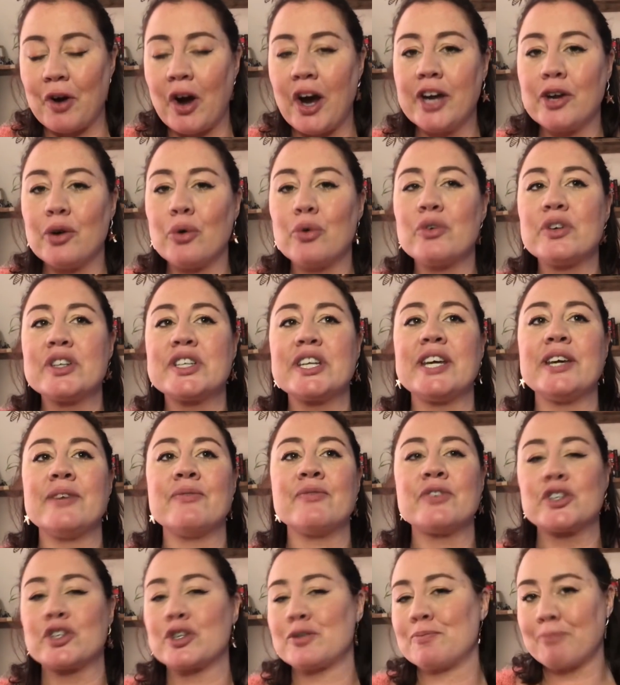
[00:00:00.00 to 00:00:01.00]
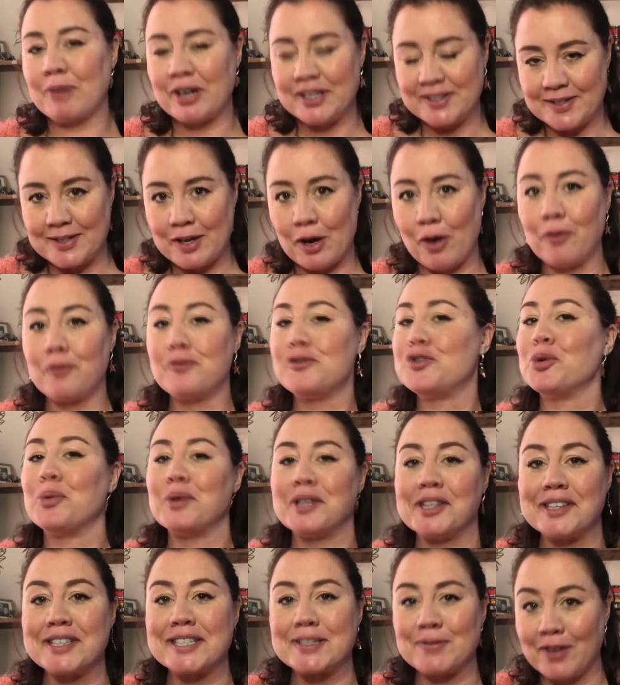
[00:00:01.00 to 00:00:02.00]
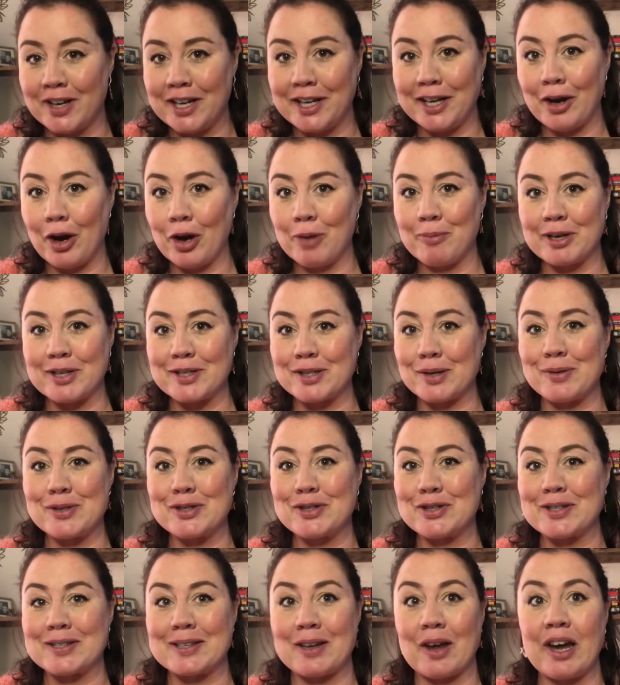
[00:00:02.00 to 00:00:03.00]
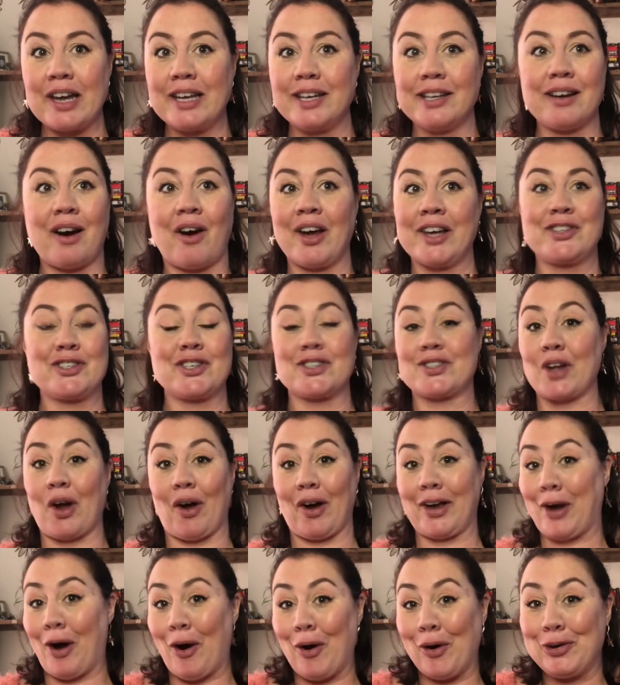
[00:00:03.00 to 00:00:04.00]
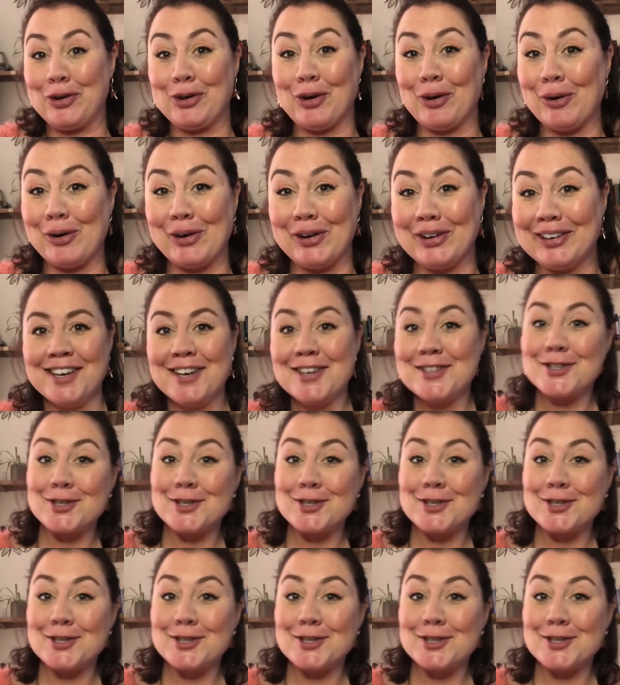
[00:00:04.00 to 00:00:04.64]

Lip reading: I already envisioned myself doing this video because I was just like, I can't not.